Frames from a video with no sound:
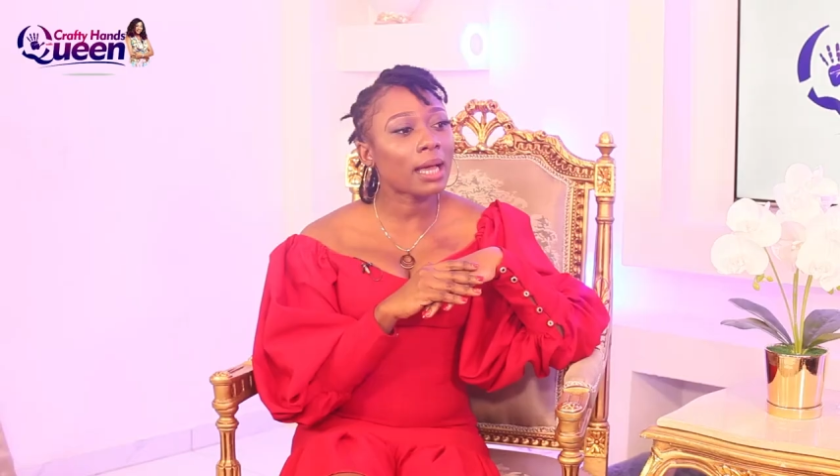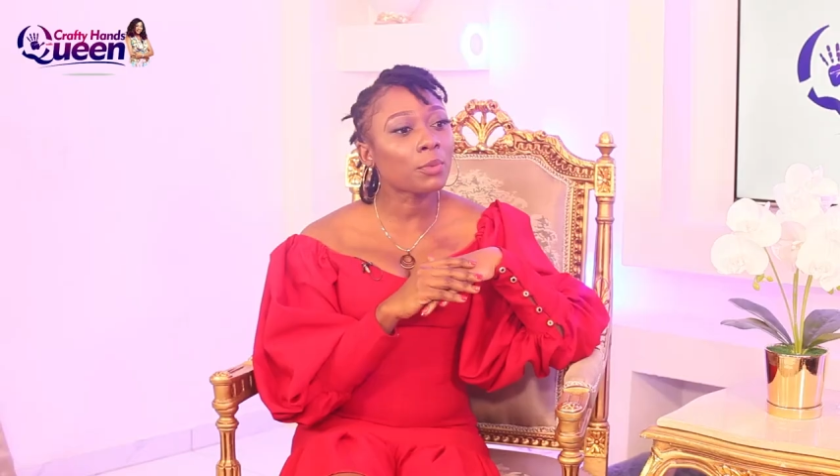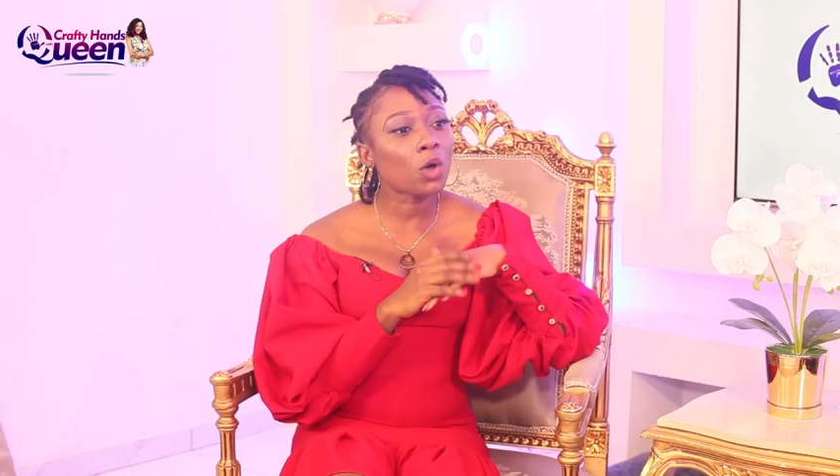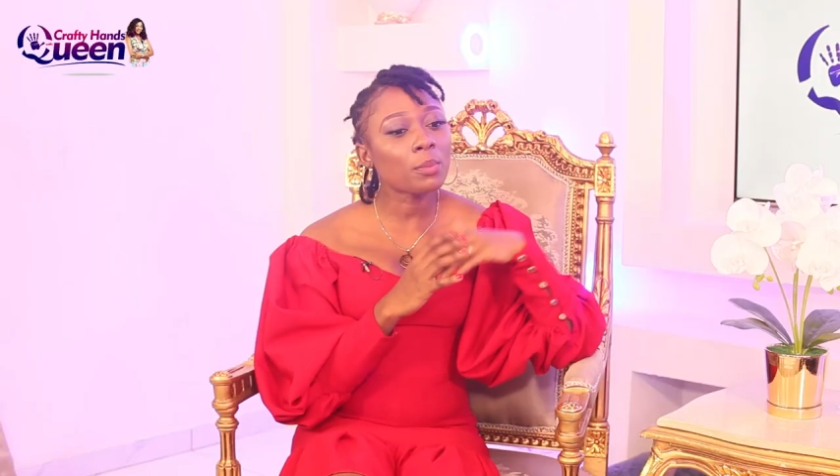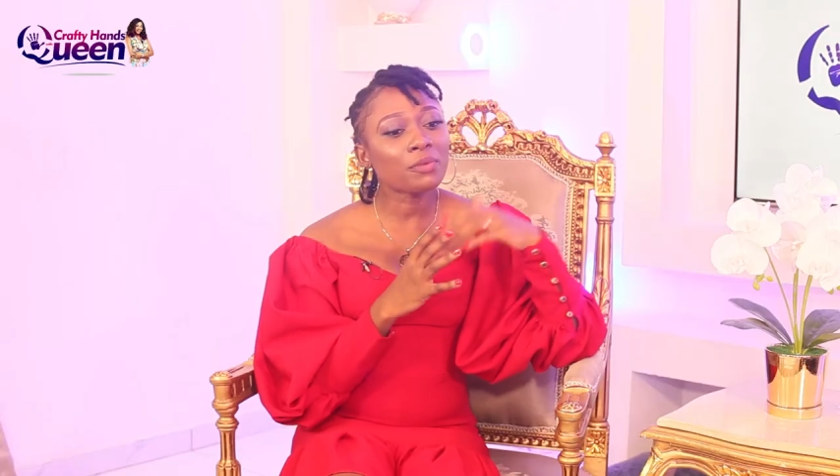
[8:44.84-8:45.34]

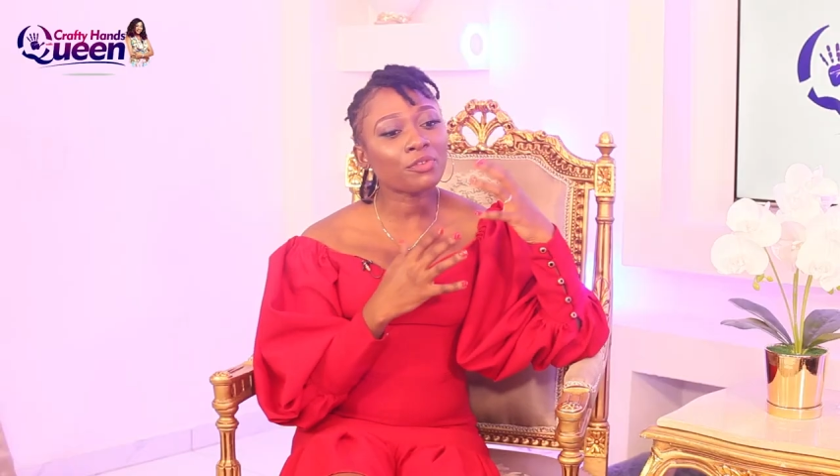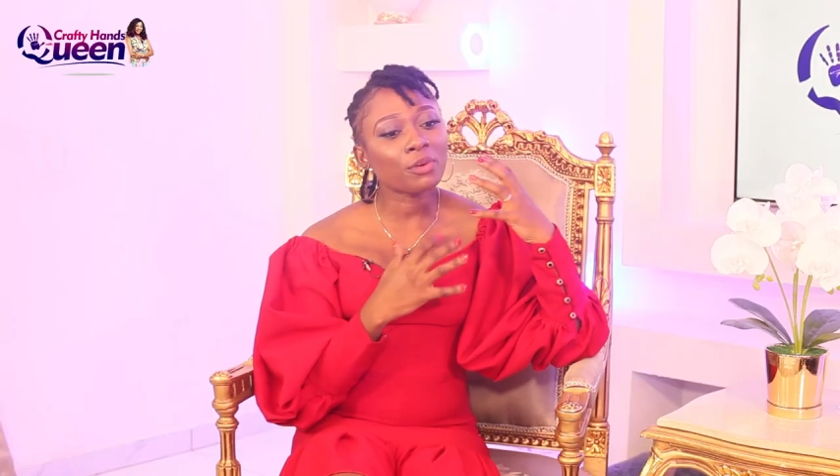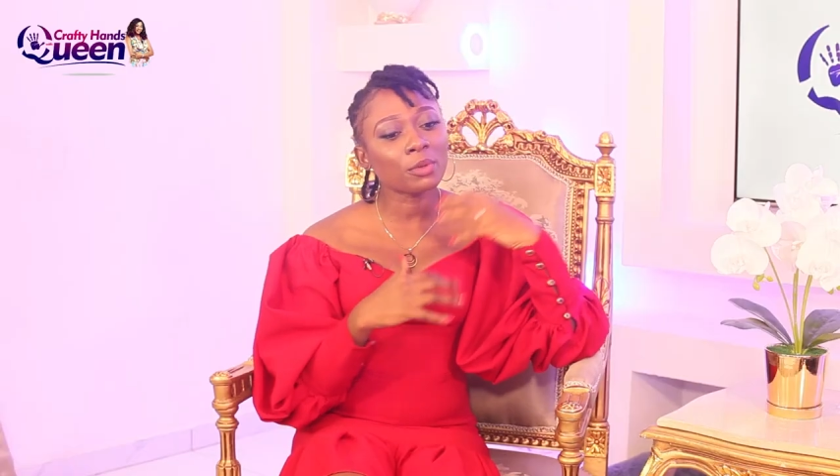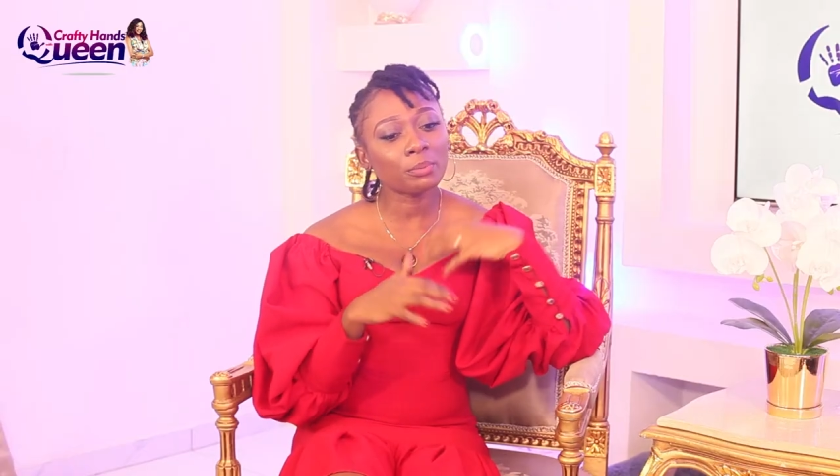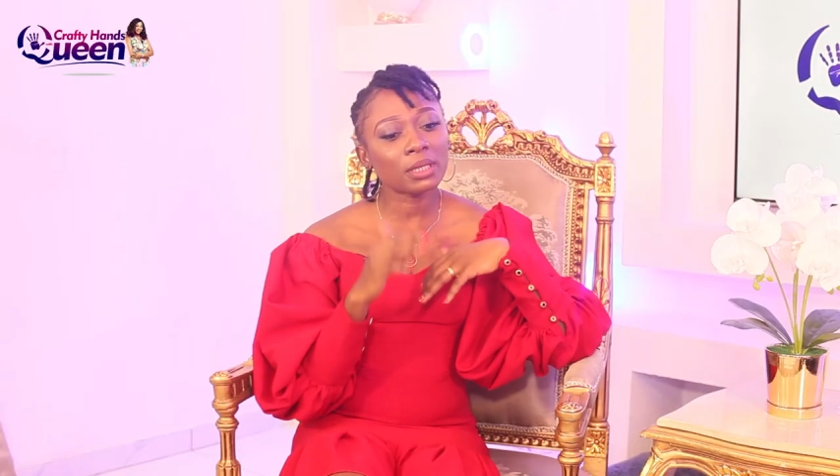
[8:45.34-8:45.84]
I'm coming
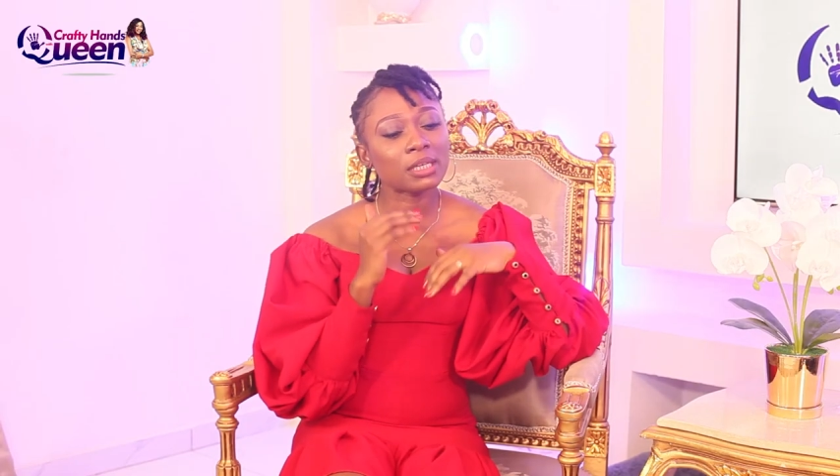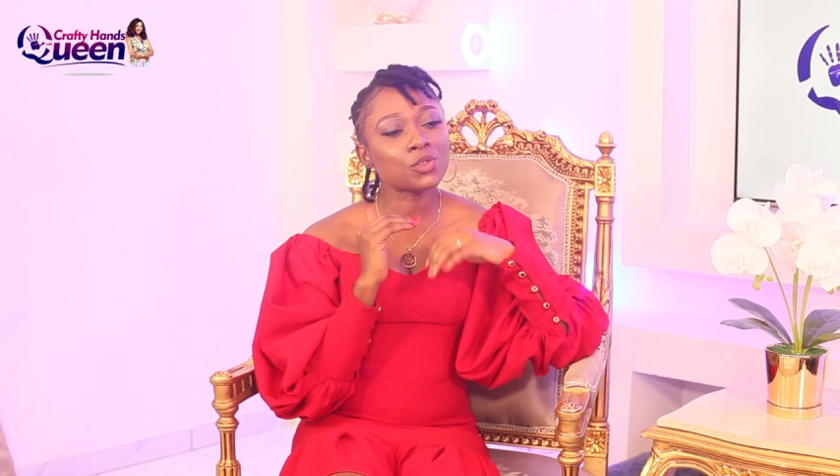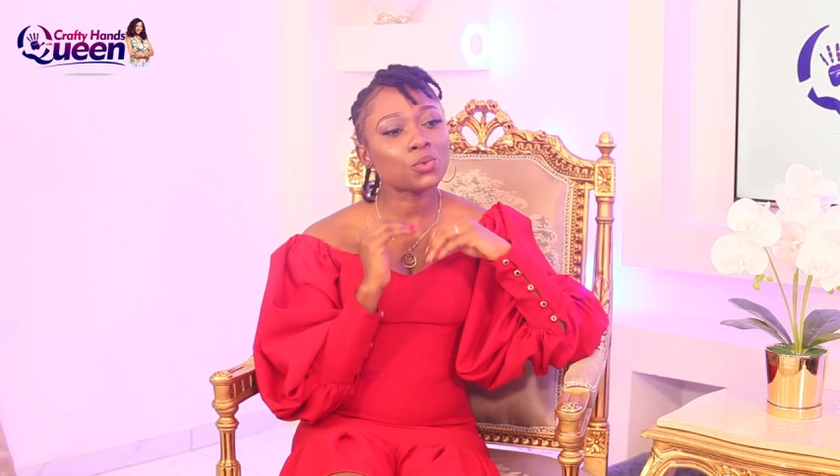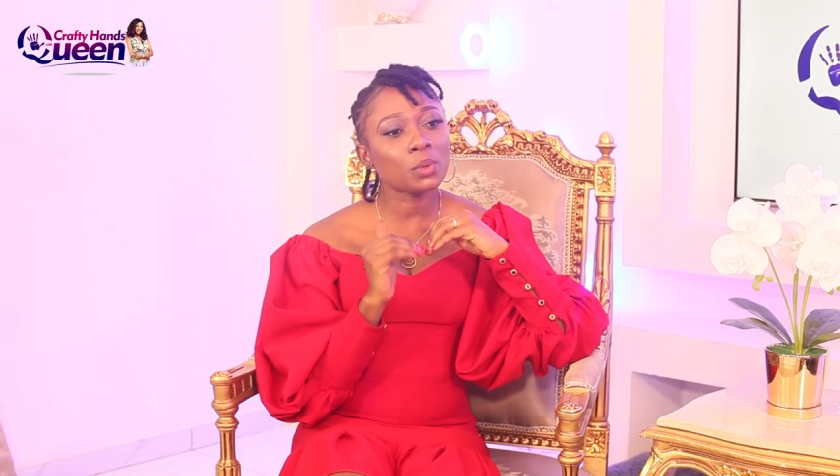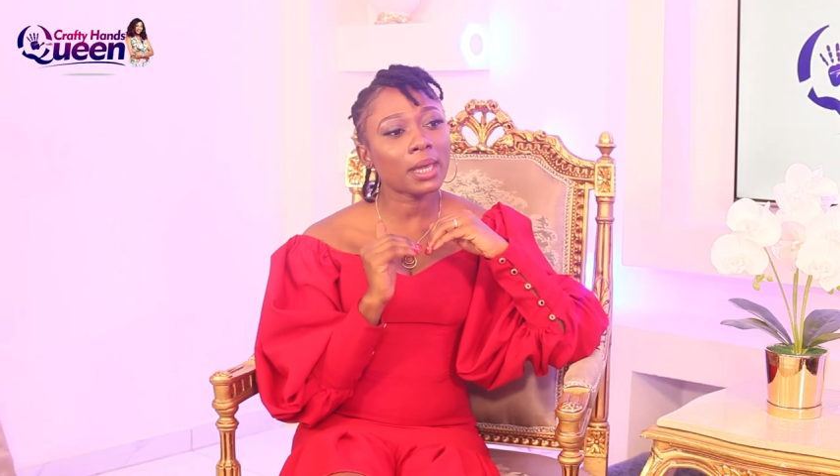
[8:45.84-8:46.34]
from a
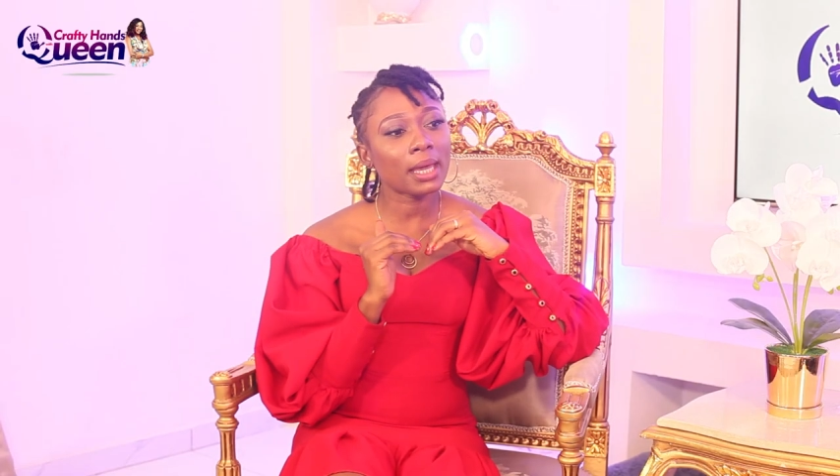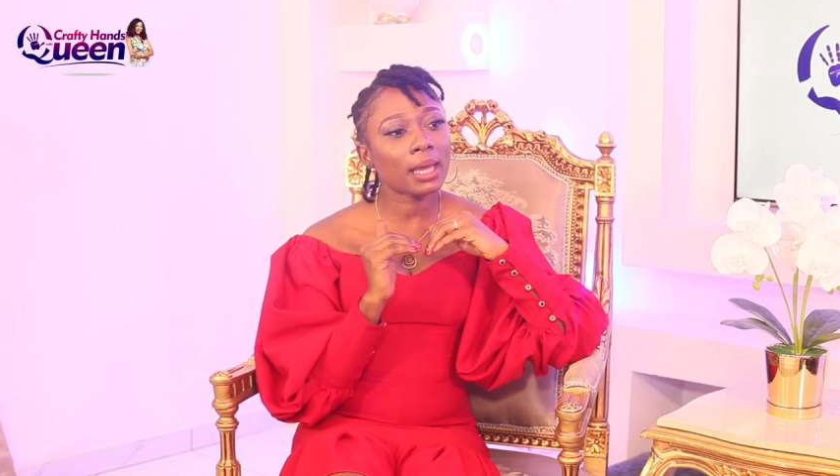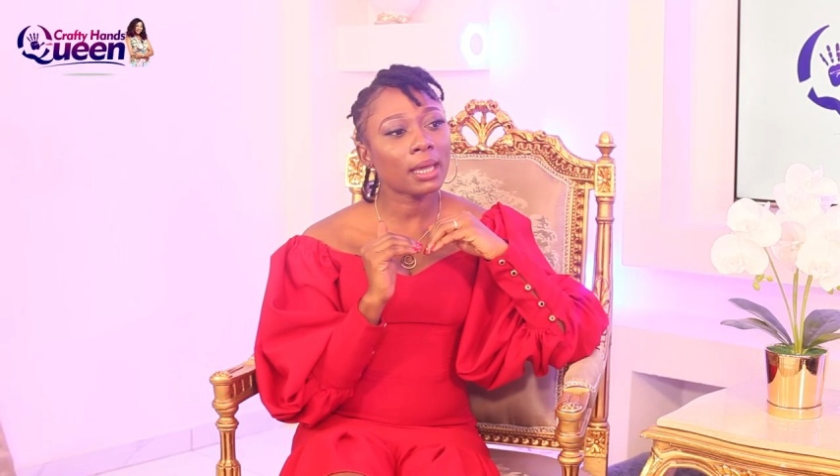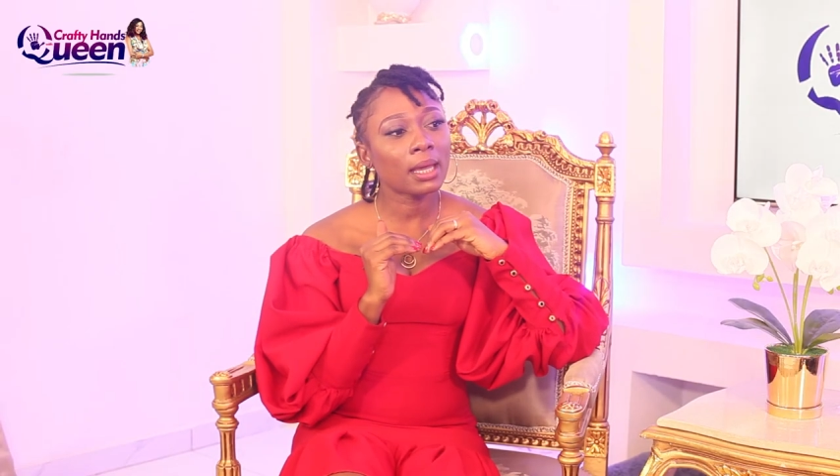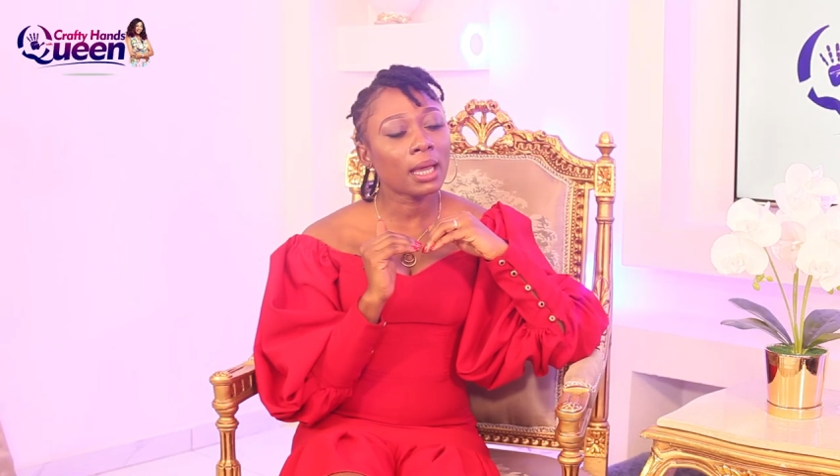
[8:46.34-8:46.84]
place where